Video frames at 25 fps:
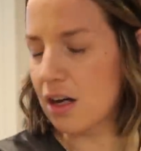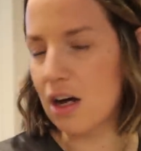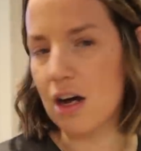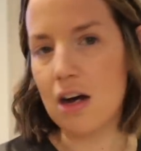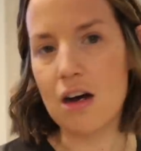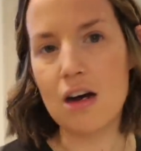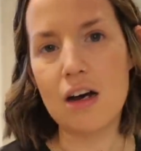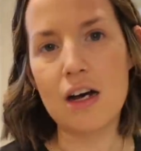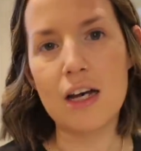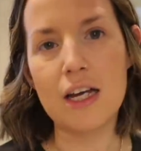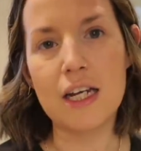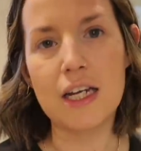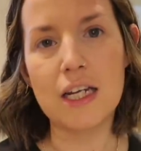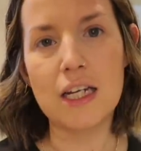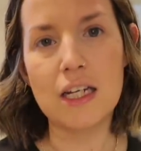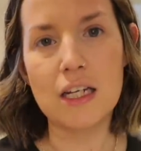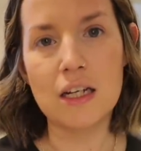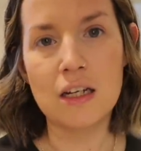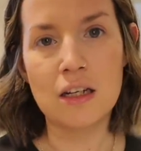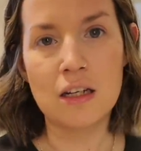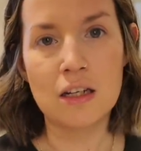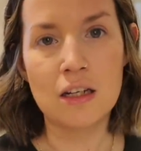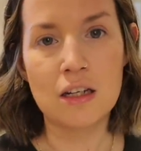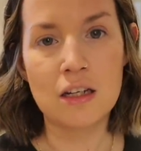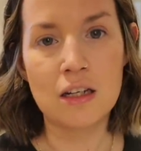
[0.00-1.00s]

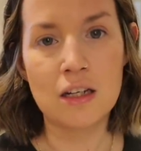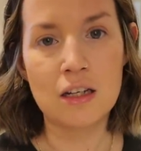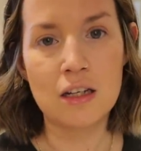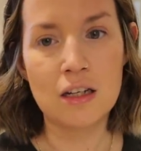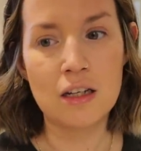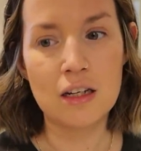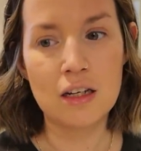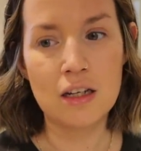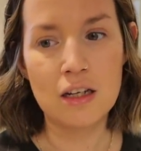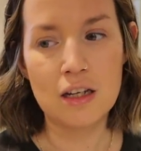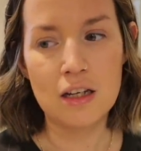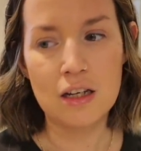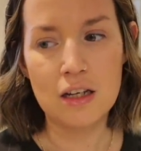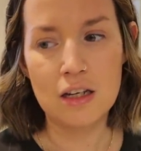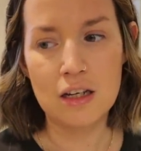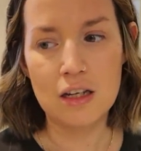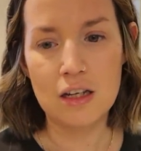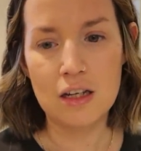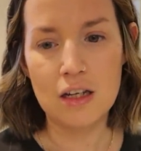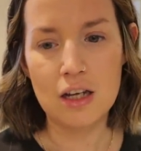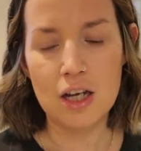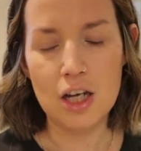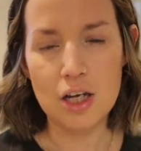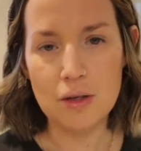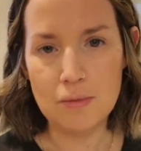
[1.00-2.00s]
I
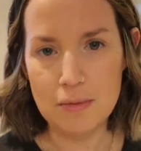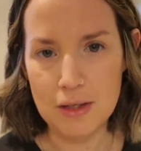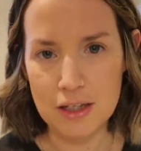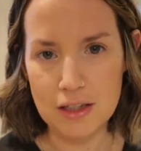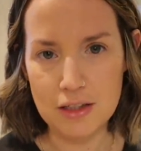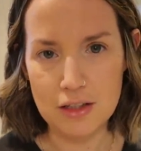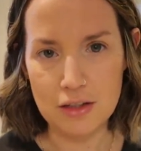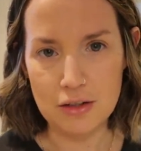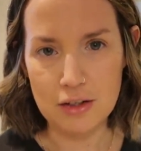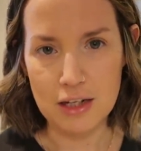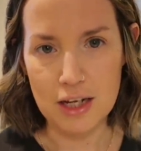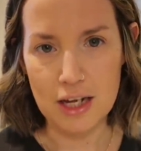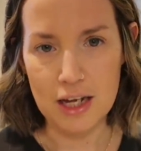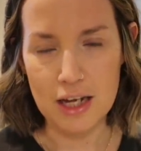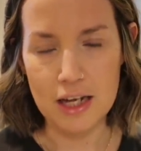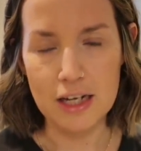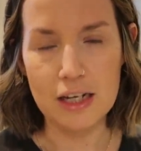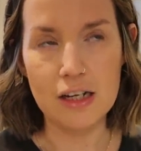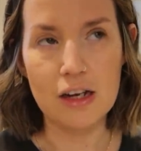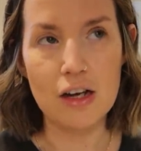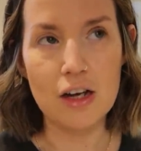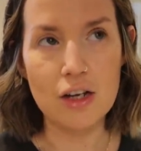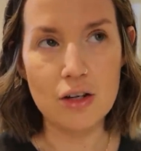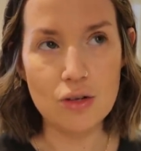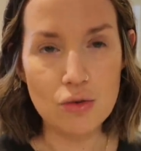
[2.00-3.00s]
hope that's
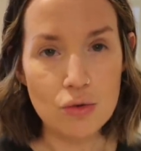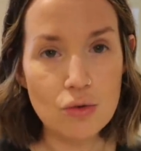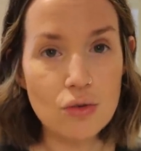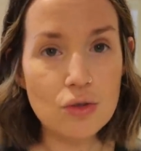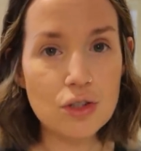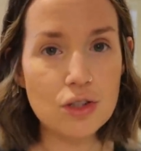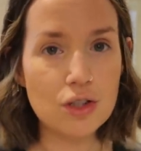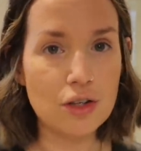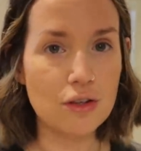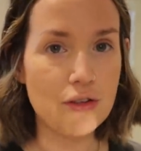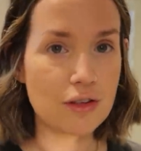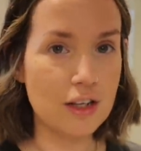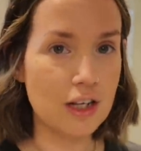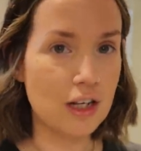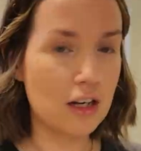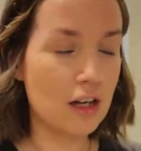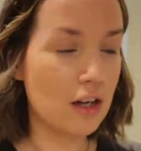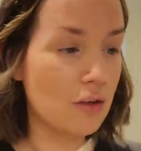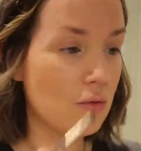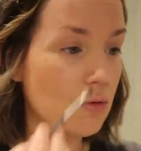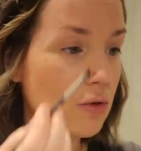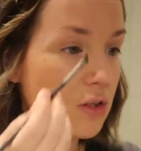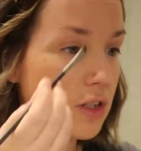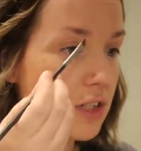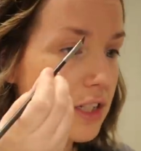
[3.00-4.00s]
okay. I also think
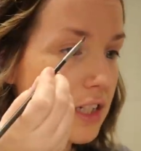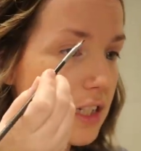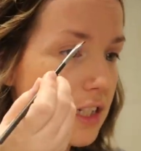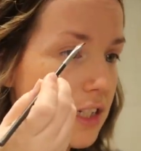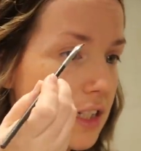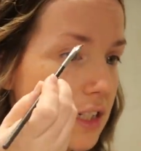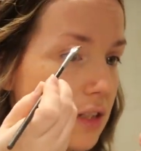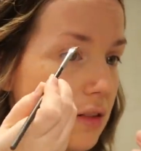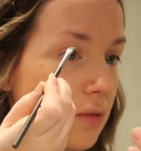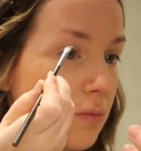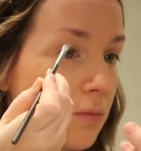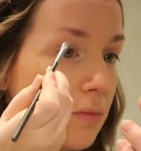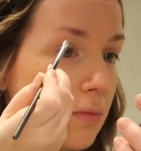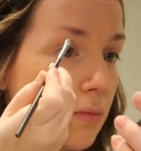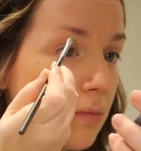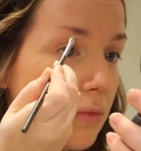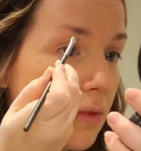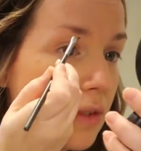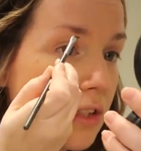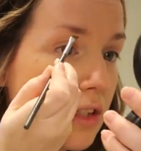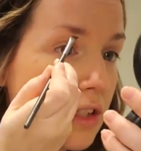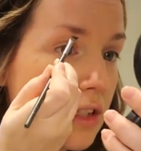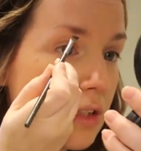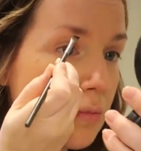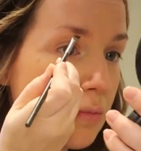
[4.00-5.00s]
I wanted to
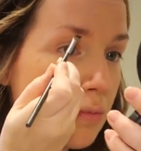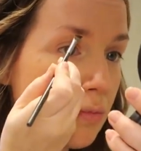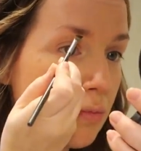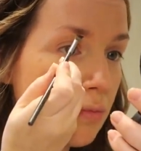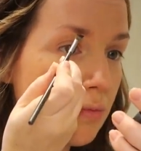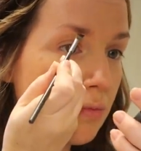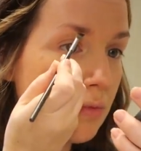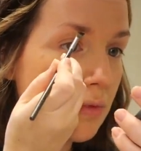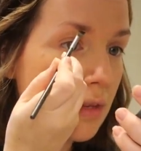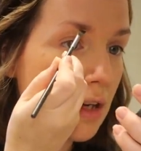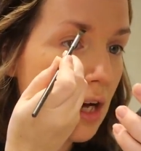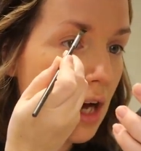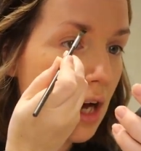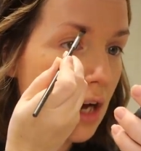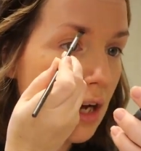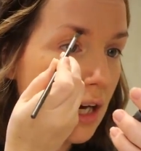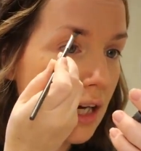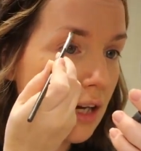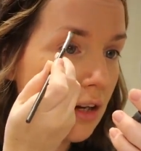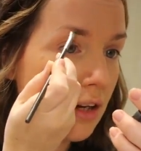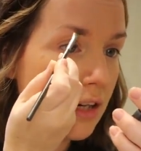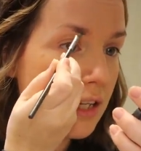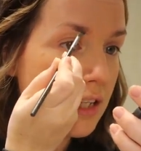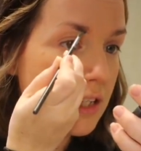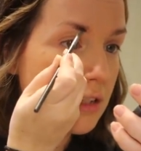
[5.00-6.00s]
just
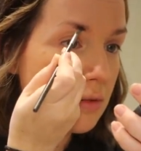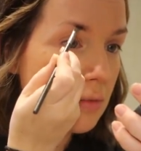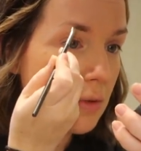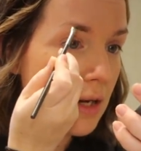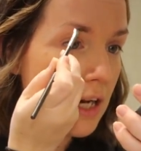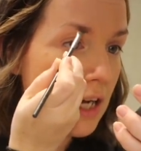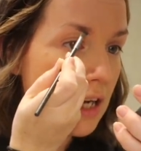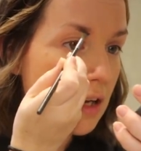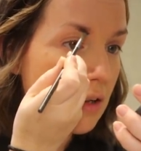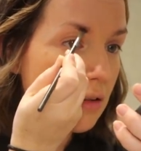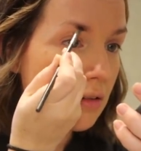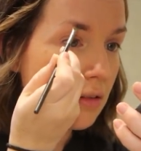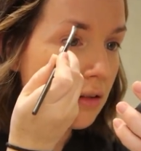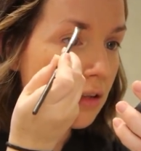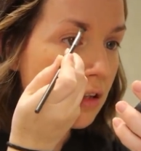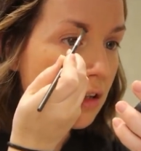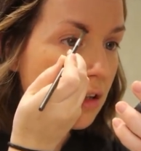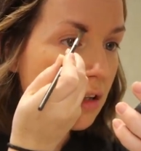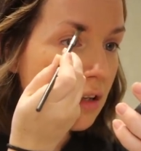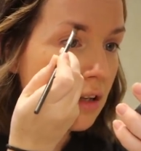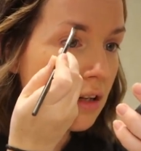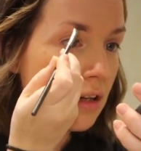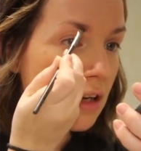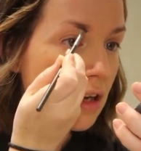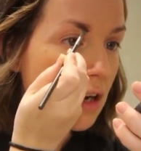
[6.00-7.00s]
highlight as well,
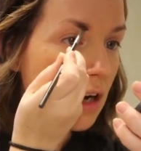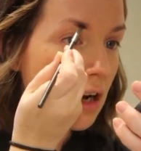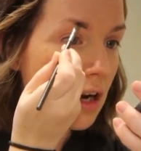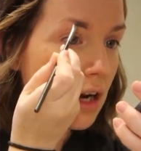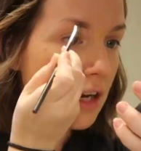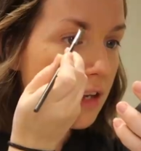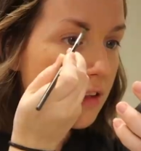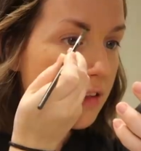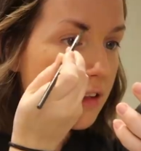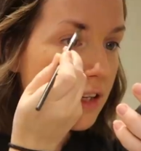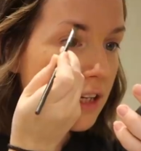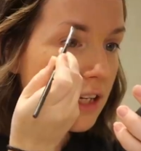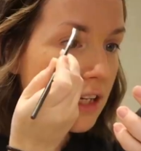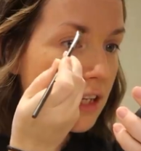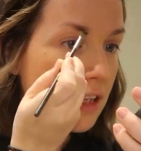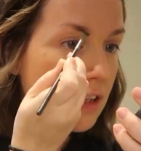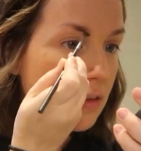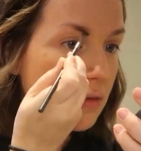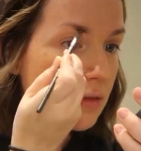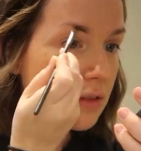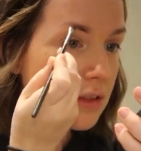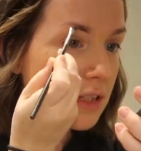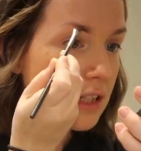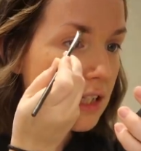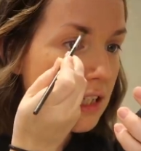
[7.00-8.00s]
I think
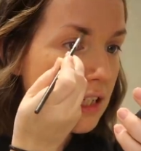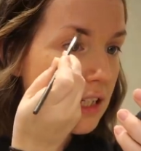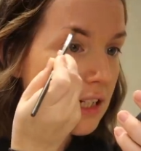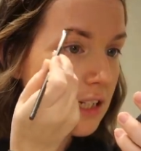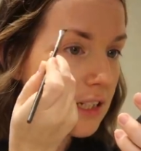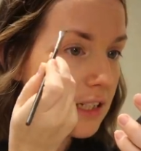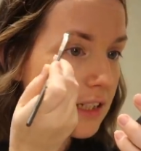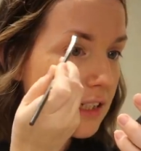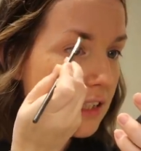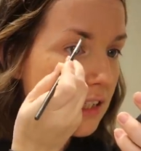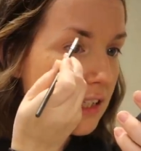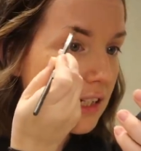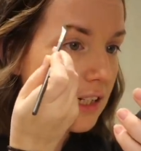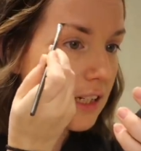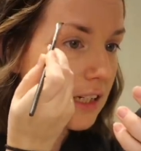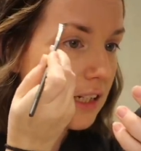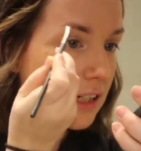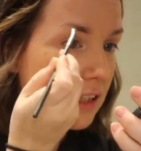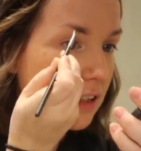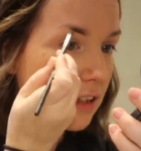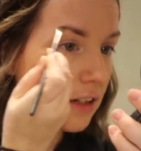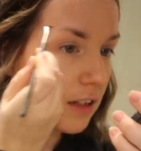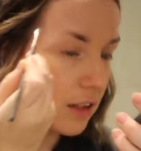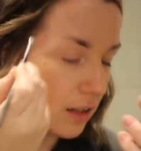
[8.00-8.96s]
it's easy